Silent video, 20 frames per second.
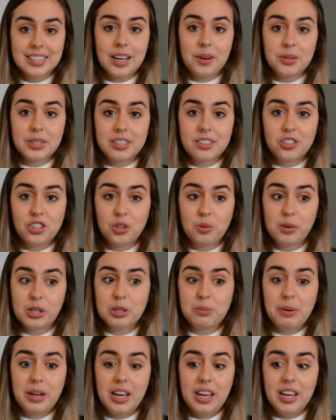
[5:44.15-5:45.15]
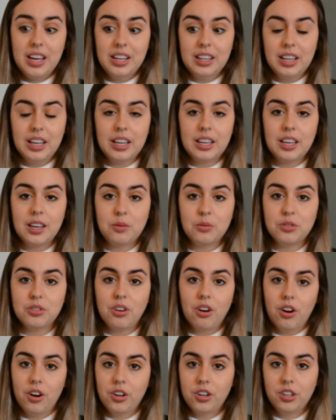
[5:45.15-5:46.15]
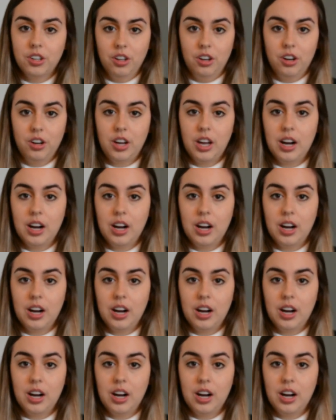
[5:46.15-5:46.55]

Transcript: I was in so much pain. Like it was not a good look,